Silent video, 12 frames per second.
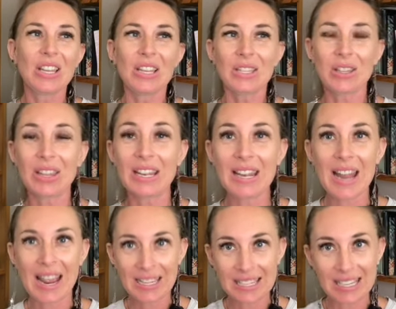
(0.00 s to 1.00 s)
So the
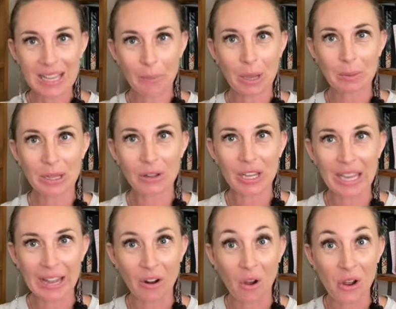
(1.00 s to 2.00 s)
next thing that we're going to be
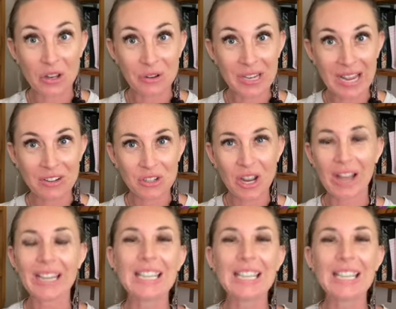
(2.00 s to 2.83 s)
looking at on your natal chart